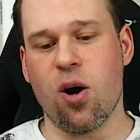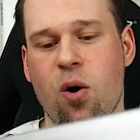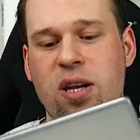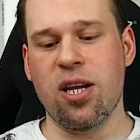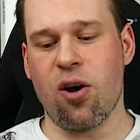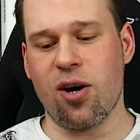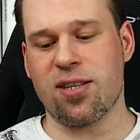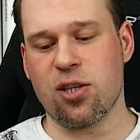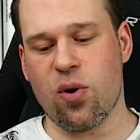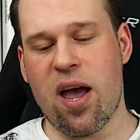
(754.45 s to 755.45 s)
The only
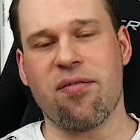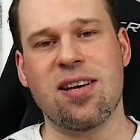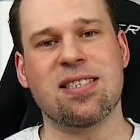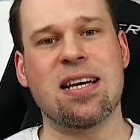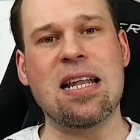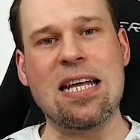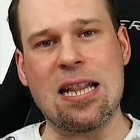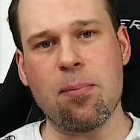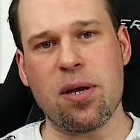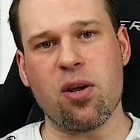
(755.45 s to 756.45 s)
noise that you have is a
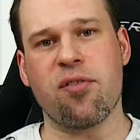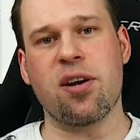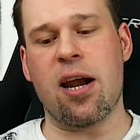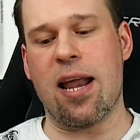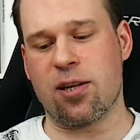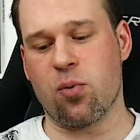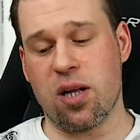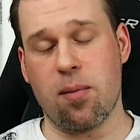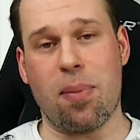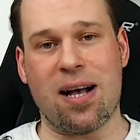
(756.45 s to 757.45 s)
little bit of an
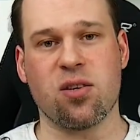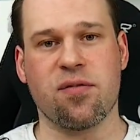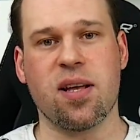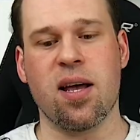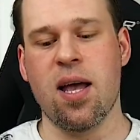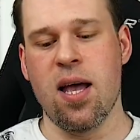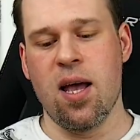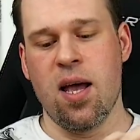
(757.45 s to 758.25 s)
electrical buzz of the